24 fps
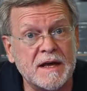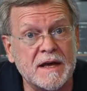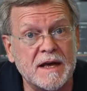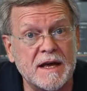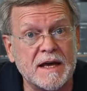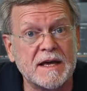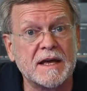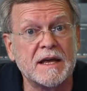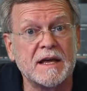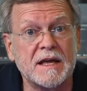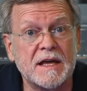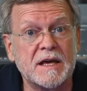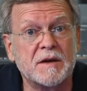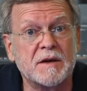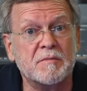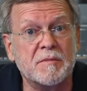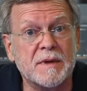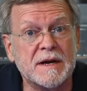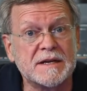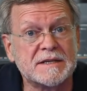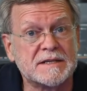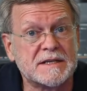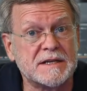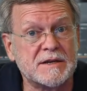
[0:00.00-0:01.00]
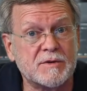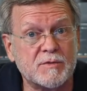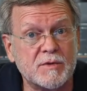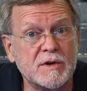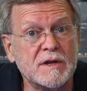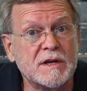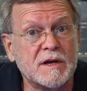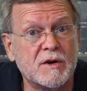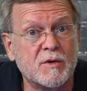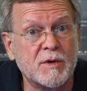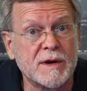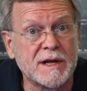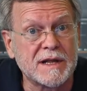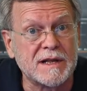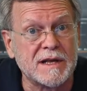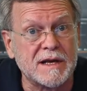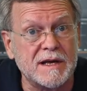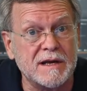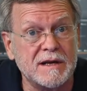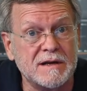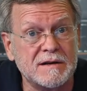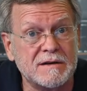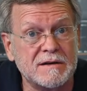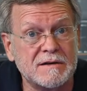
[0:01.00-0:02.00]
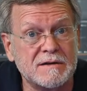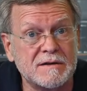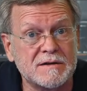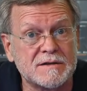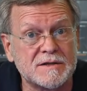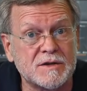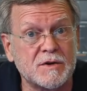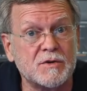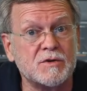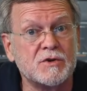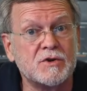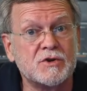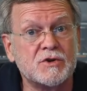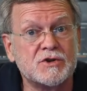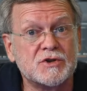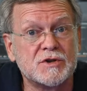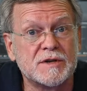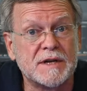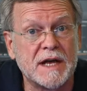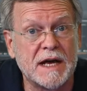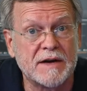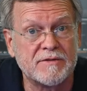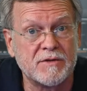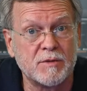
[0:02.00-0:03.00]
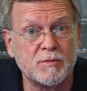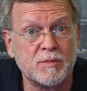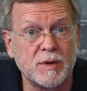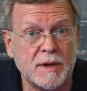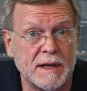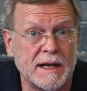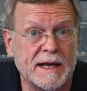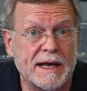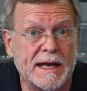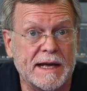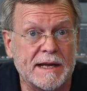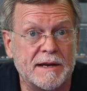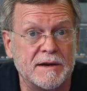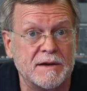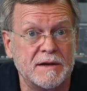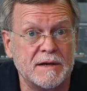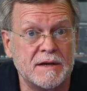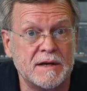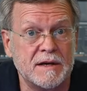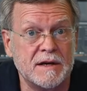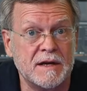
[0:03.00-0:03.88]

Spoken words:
It can get messy really quickly. So you should have a plan.